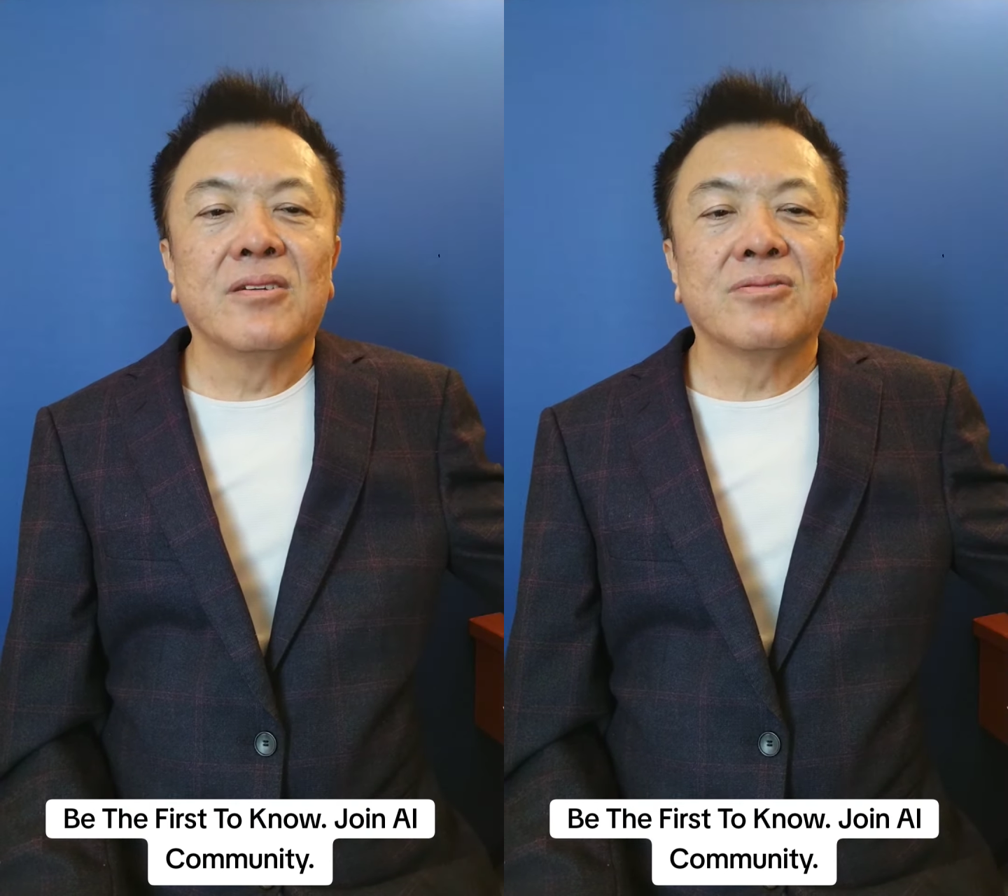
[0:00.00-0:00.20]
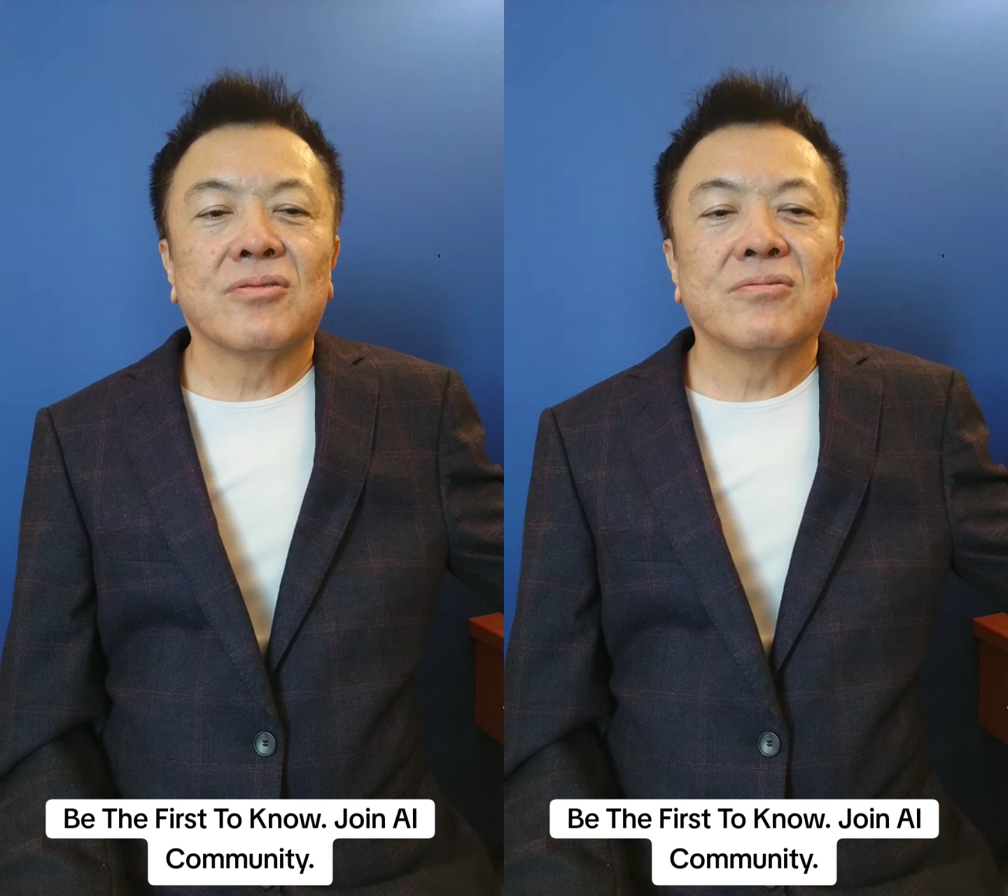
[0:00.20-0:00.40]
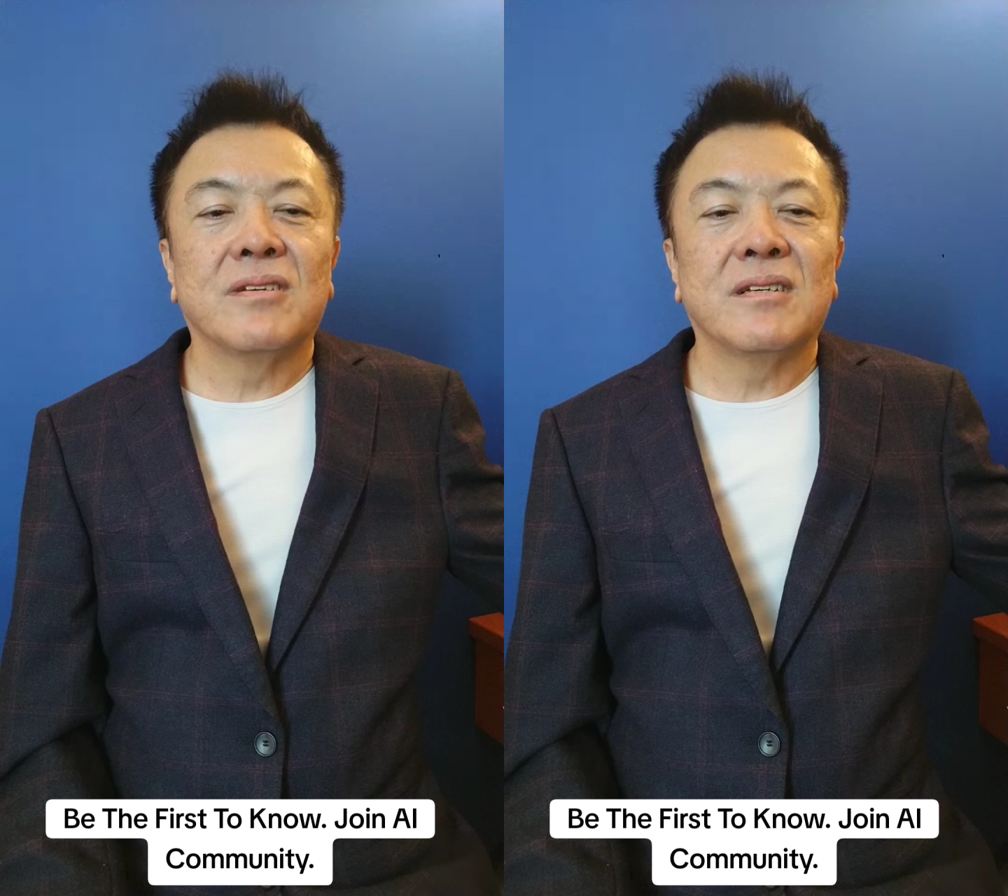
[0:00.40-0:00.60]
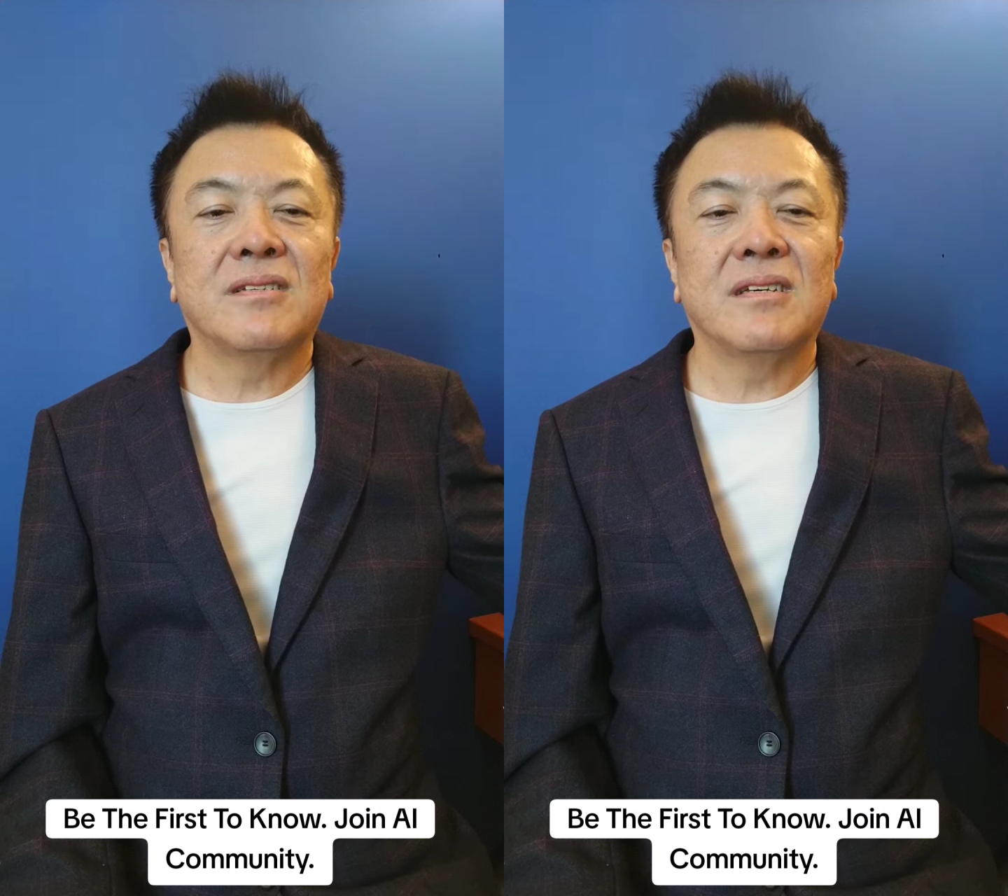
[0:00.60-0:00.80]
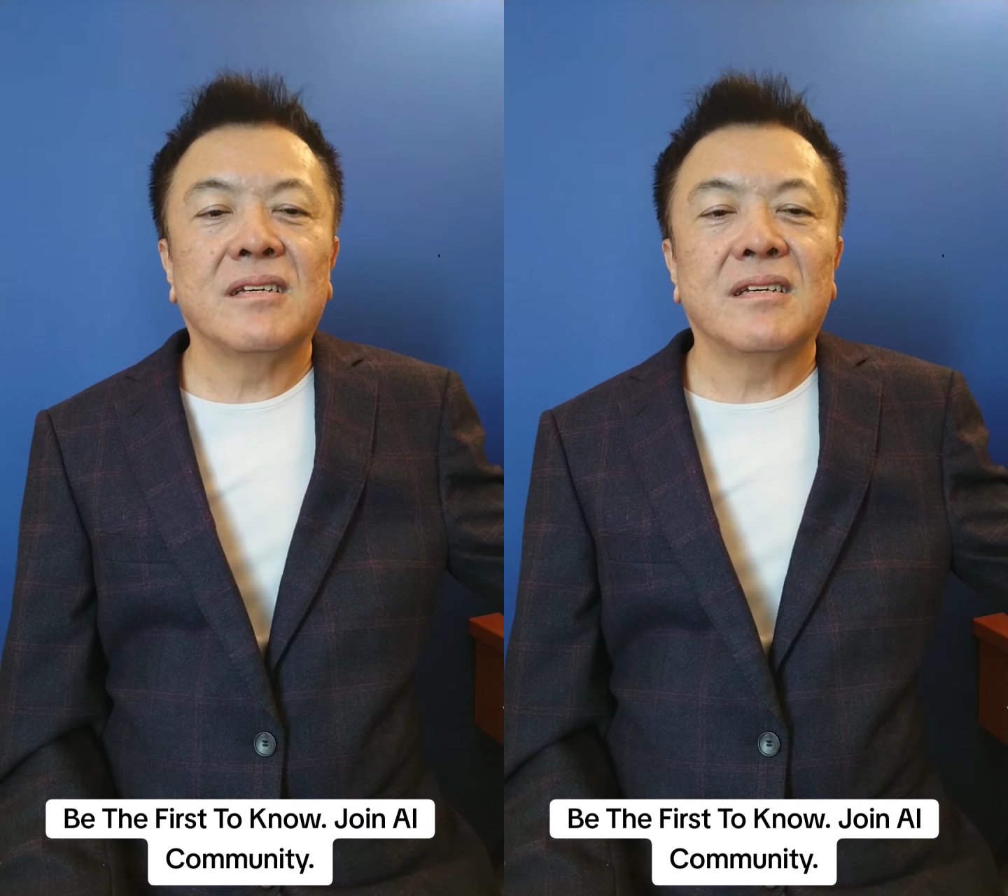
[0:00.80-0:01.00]
So
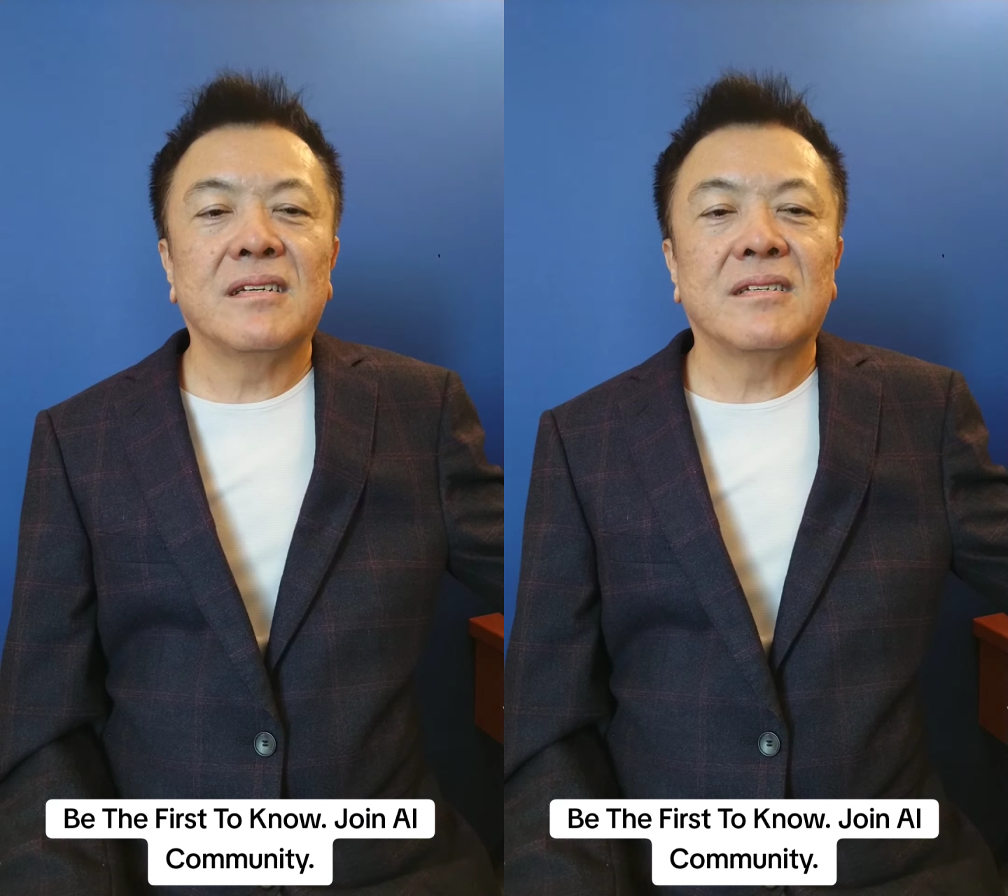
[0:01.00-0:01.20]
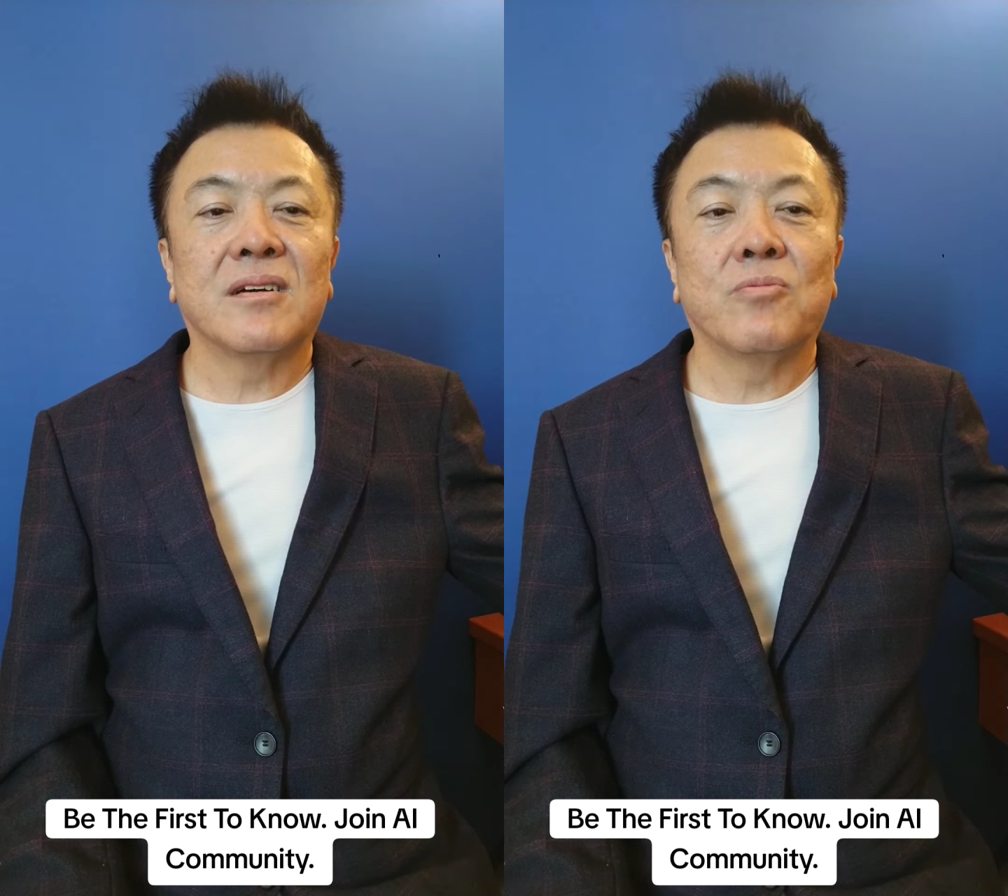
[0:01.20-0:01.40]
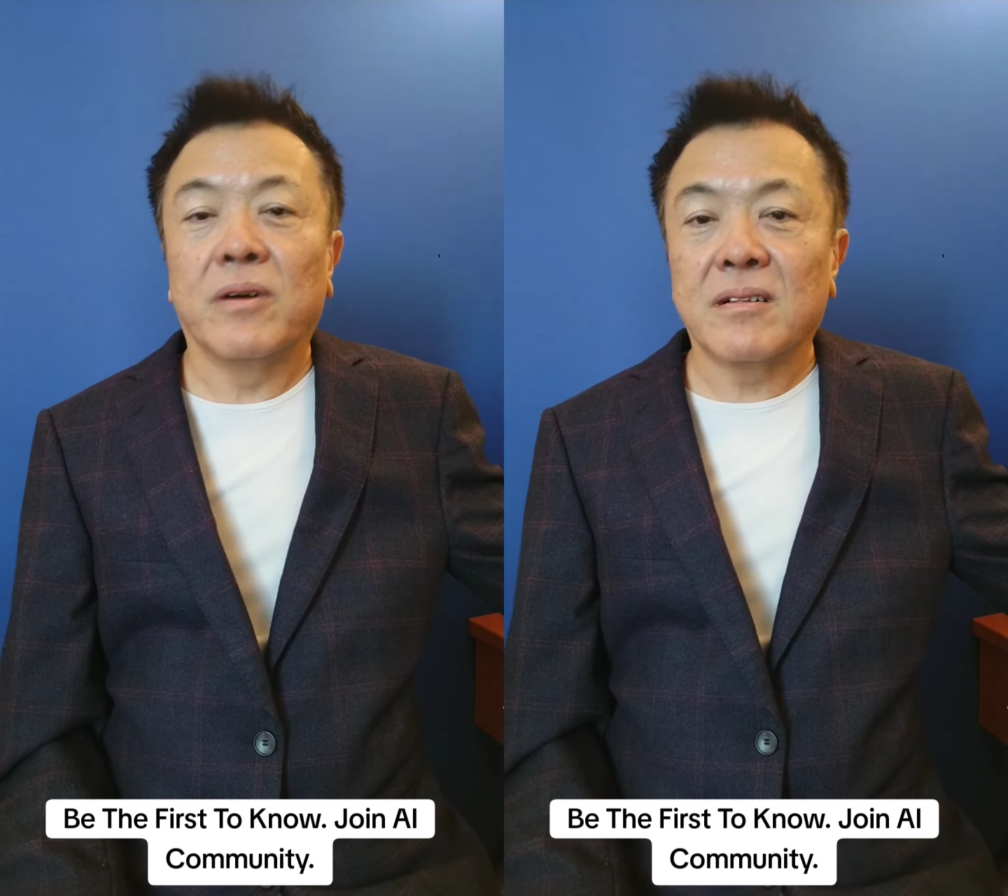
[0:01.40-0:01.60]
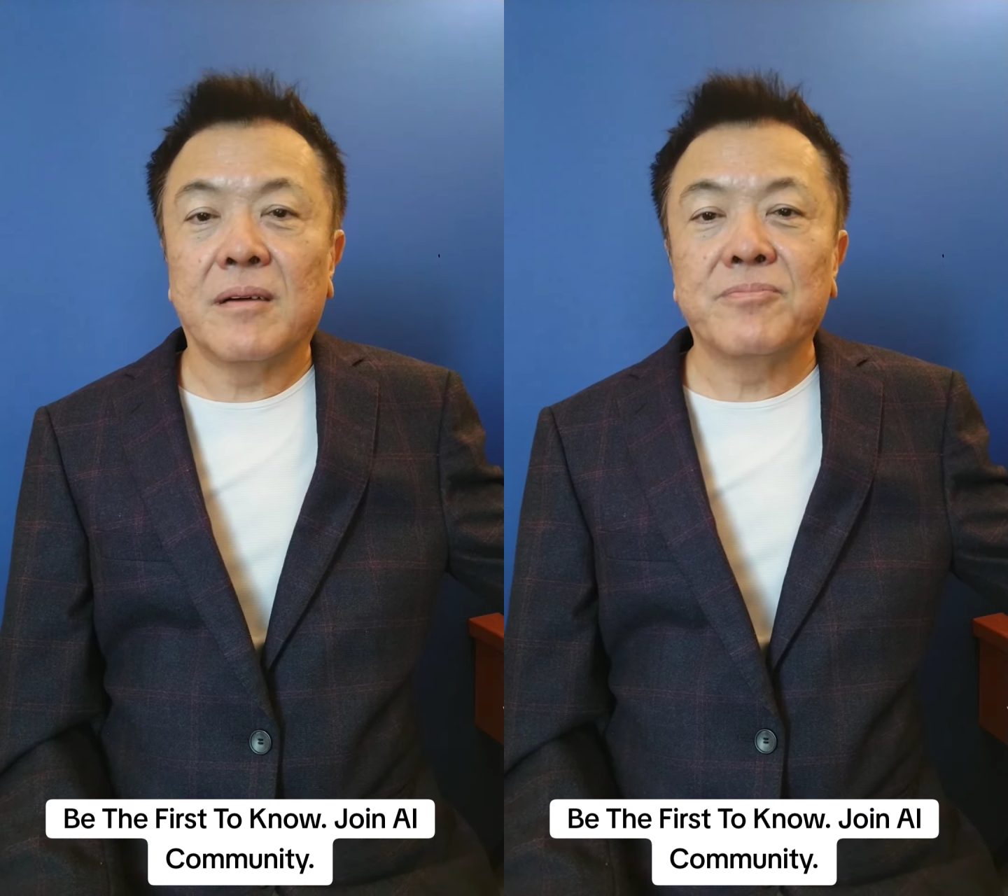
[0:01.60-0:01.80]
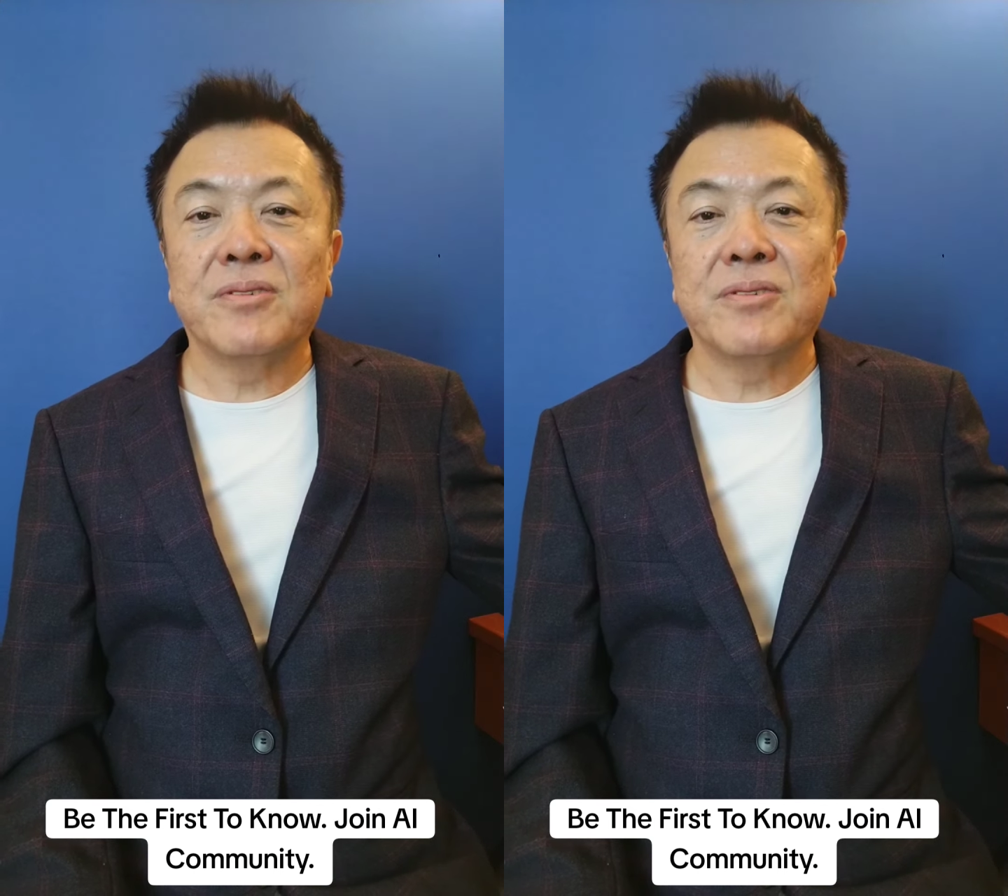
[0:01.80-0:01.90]
this is a welcome